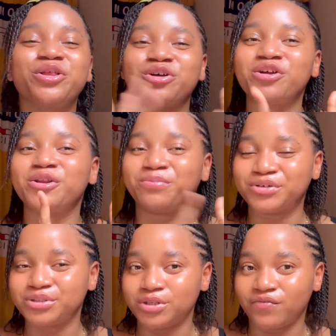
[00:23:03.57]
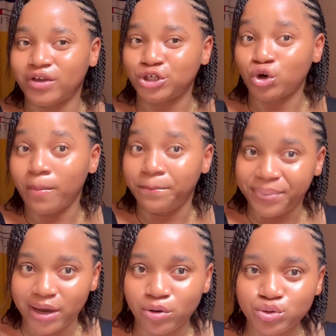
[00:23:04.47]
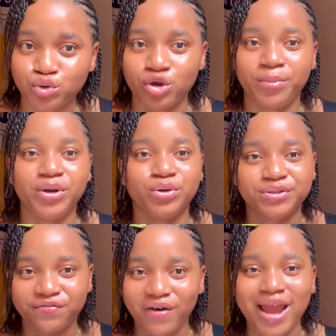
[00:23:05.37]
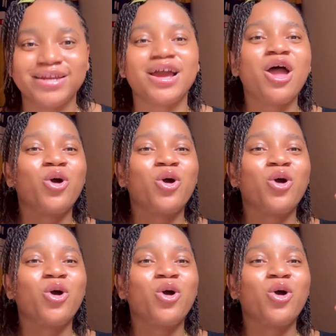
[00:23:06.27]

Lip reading: turn on the post notification bell so you'll be notified